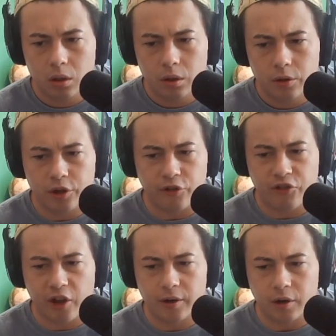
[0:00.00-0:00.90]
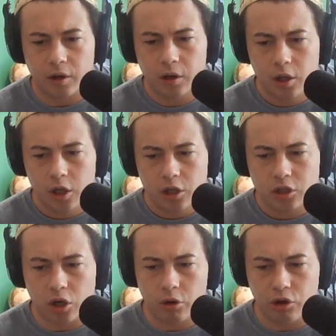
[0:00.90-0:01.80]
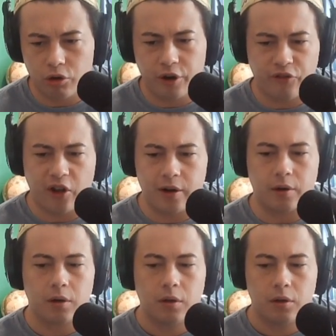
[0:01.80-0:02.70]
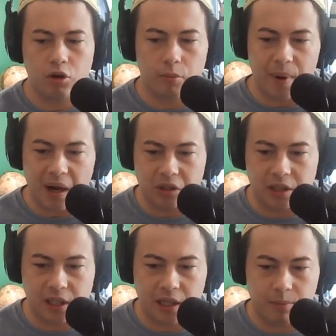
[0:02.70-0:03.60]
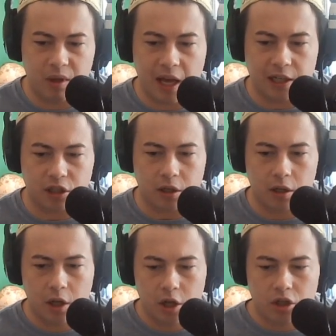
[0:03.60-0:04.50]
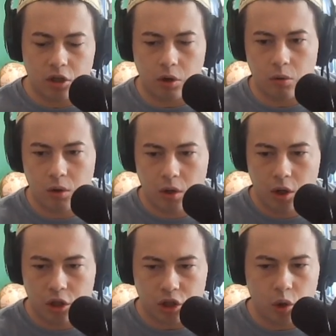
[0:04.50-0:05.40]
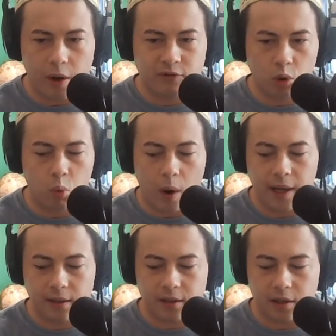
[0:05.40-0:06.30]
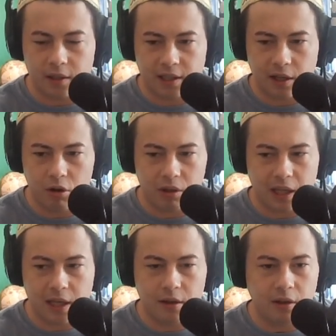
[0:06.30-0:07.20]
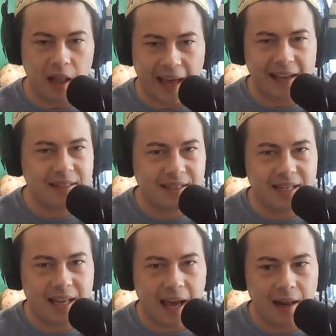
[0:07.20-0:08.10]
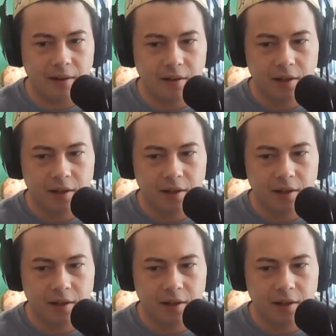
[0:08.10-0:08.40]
It's the defender. So you're the defender. You're about to see him catch it. So do you have to wait until he lands again?